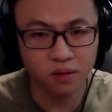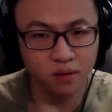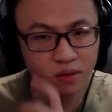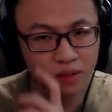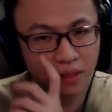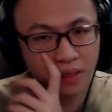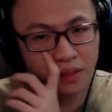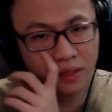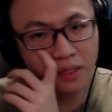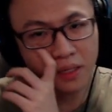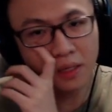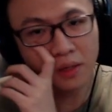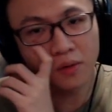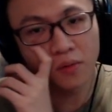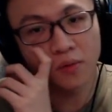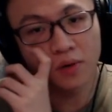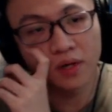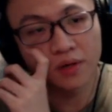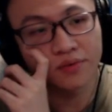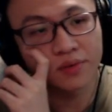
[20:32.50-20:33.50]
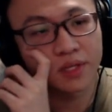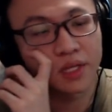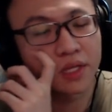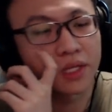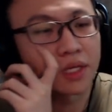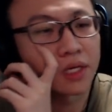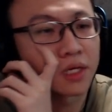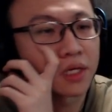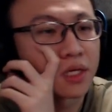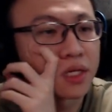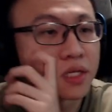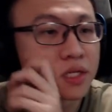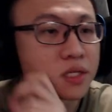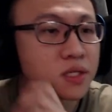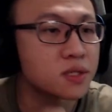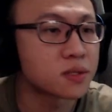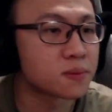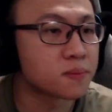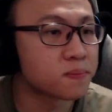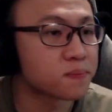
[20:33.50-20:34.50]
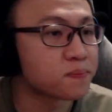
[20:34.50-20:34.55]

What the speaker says: that thing, whatever that thing is.